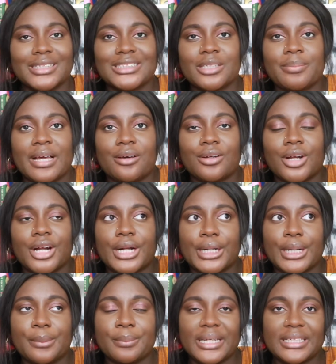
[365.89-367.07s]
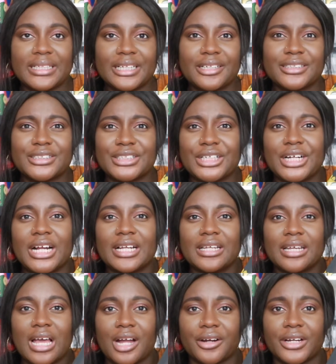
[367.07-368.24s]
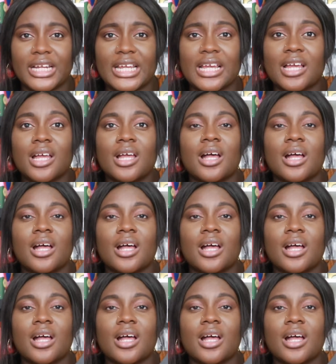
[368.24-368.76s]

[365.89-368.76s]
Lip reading: It's about our main character, Nari,